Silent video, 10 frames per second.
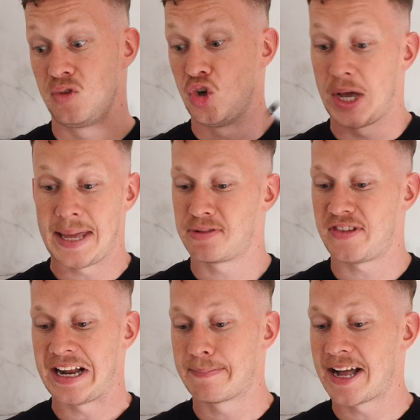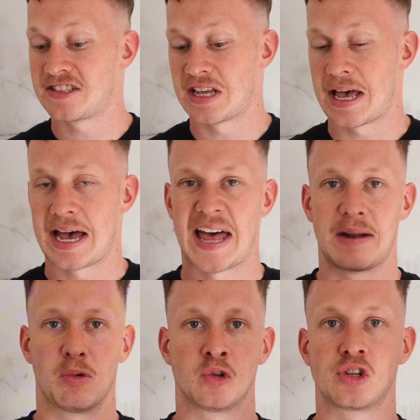your hips feeling better,
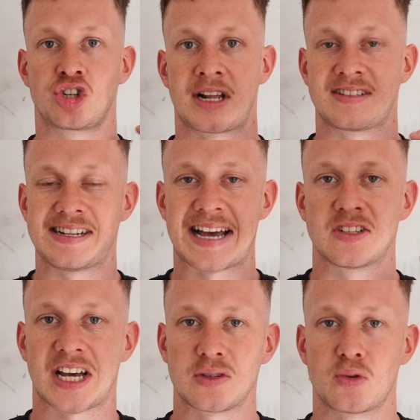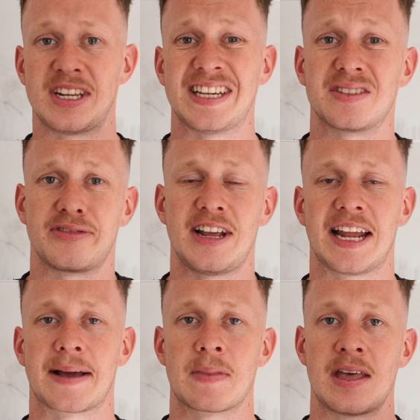and will also translate down to how your knees
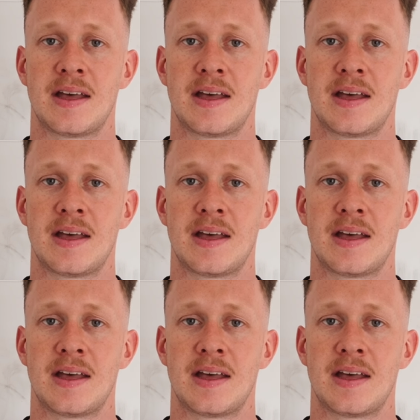feeling